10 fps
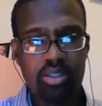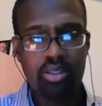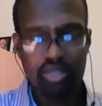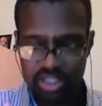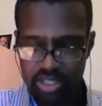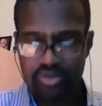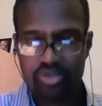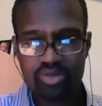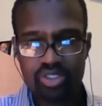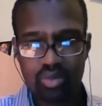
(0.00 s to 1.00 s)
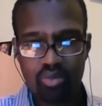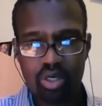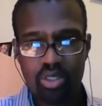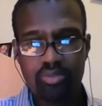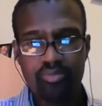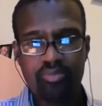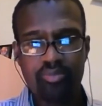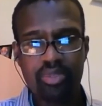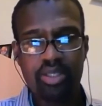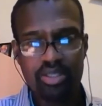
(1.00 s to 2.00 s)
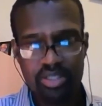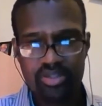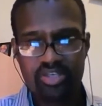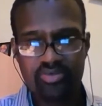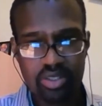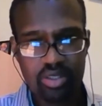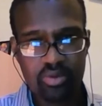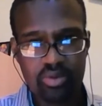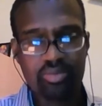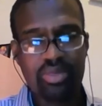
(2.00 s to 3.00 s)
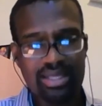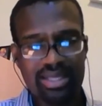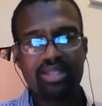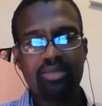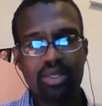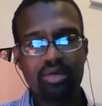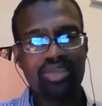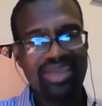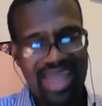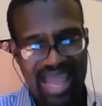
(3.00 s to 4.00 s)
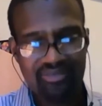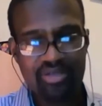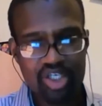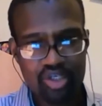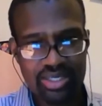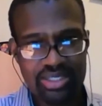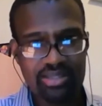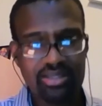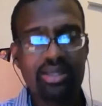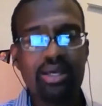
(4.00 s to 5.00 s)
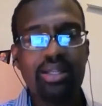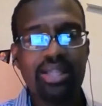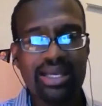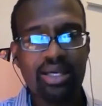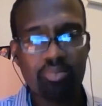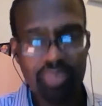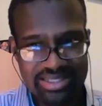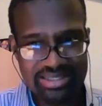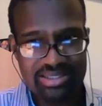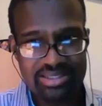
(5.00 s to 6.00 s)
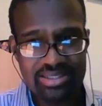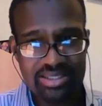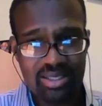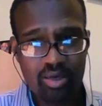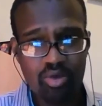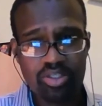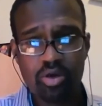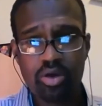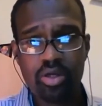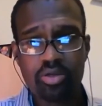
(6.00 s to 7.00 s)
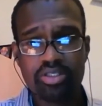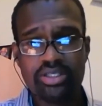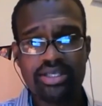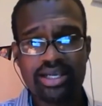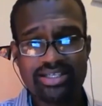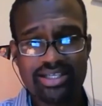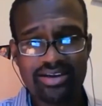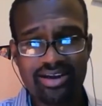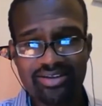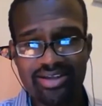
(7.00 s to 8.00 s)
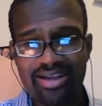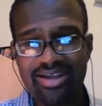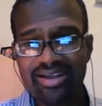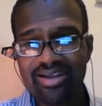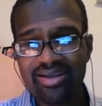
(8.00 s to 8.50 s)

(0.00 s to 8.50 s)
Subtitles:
share this with someone, share this video with them, and let them know they have to treat it like a business. What's going on, CJ? I see you out there.